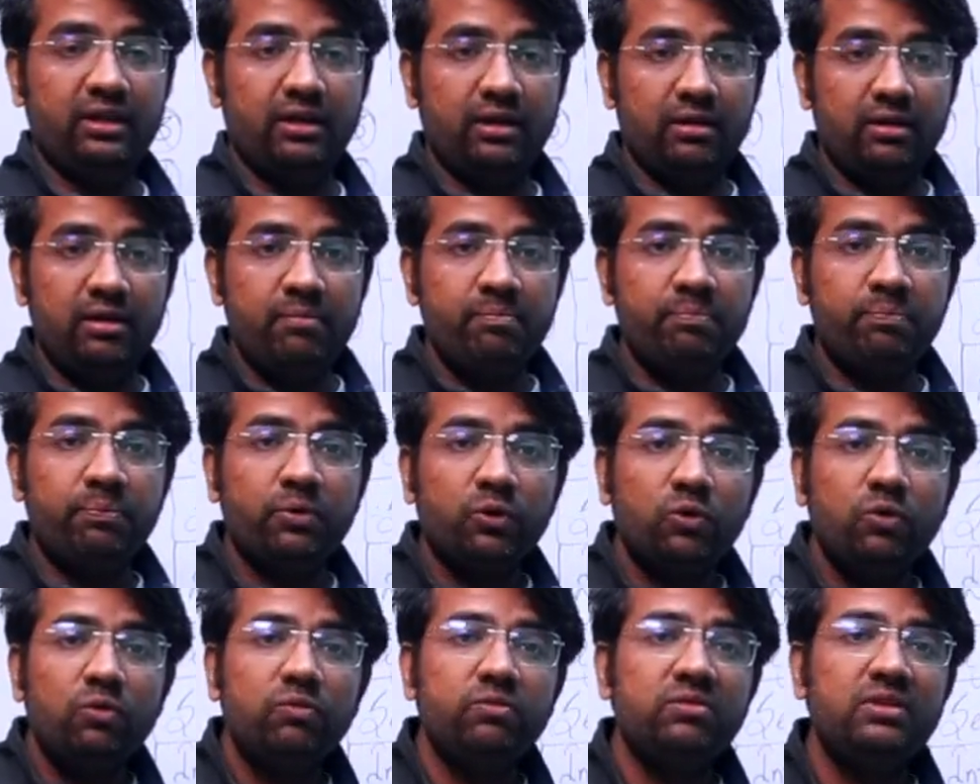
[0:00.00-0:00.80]

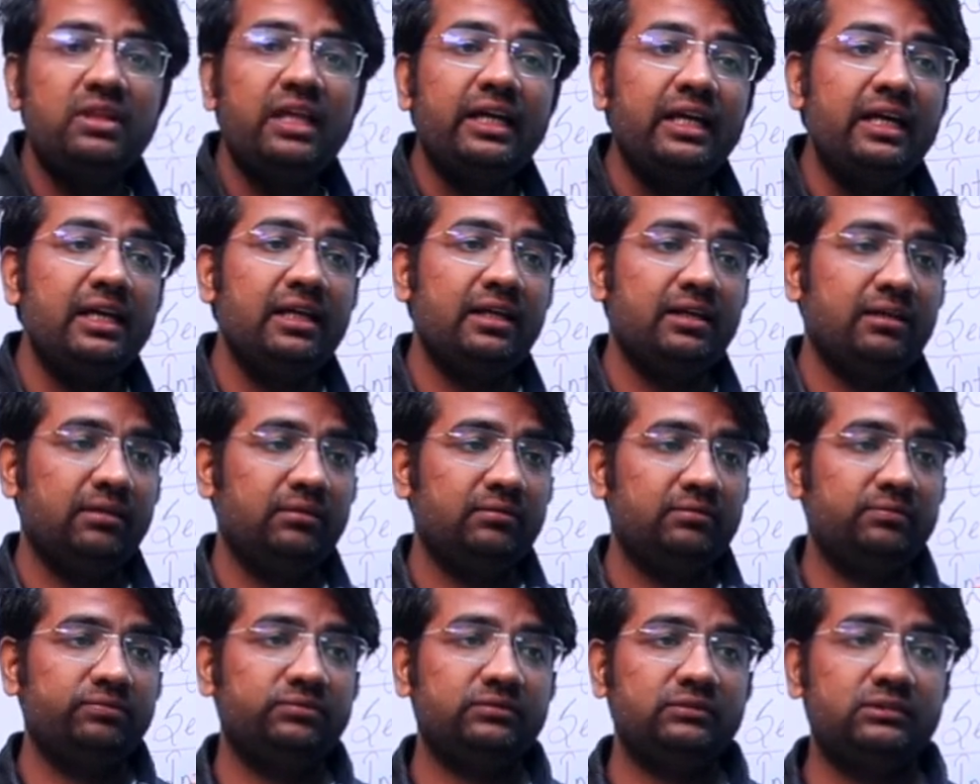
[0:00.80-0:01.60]
improve the
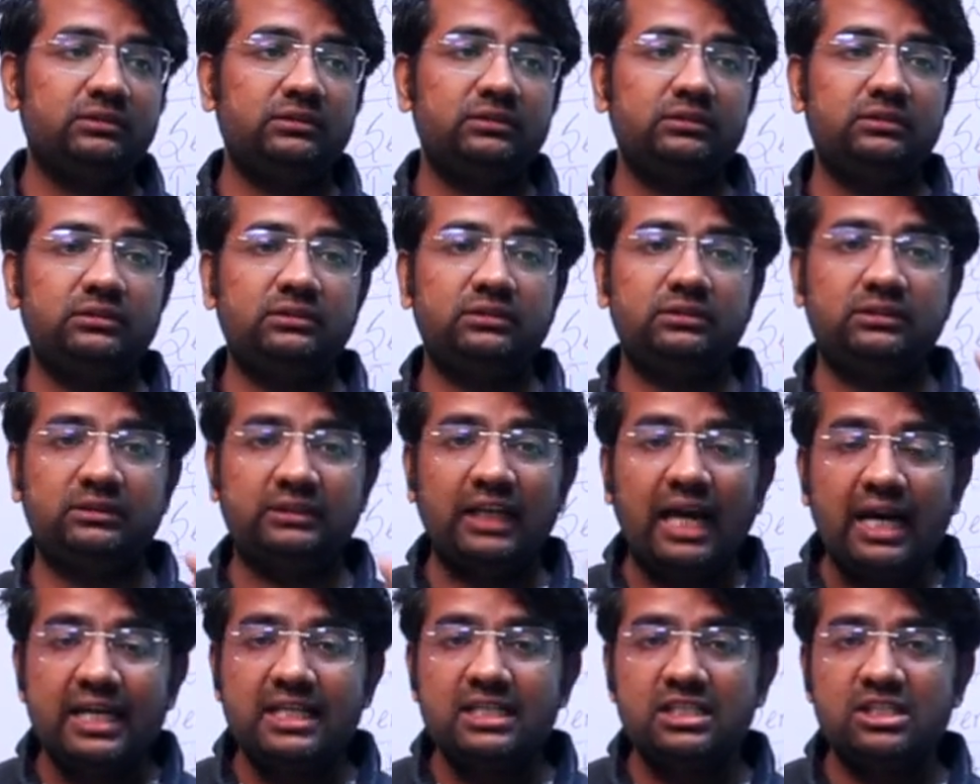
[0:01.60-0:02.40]

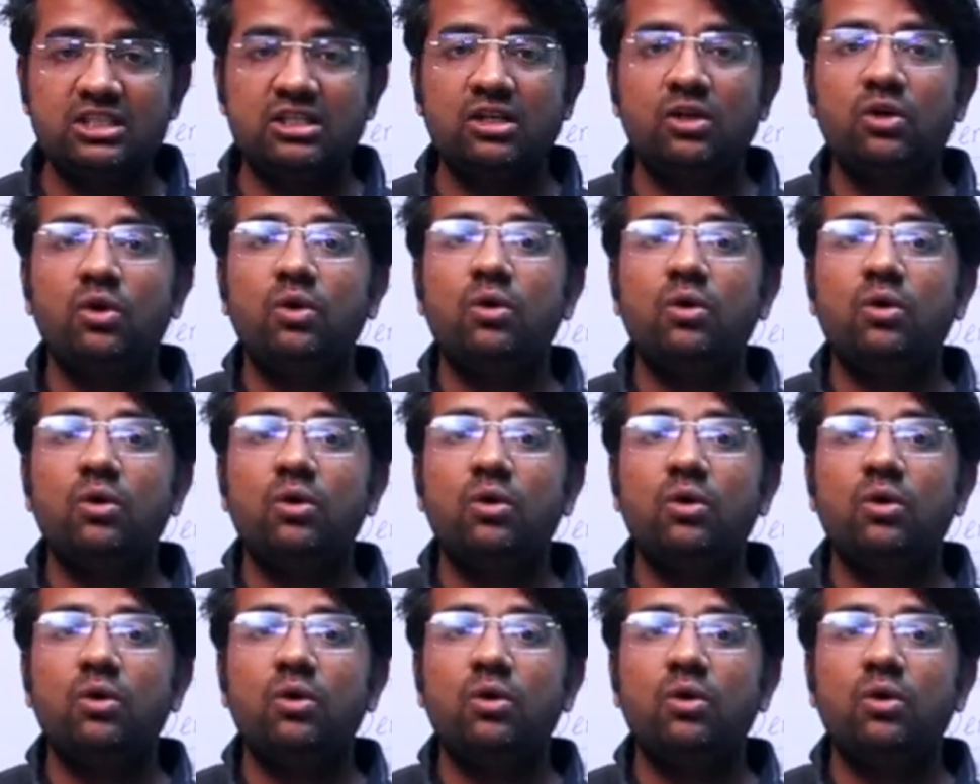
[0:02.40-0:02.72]
size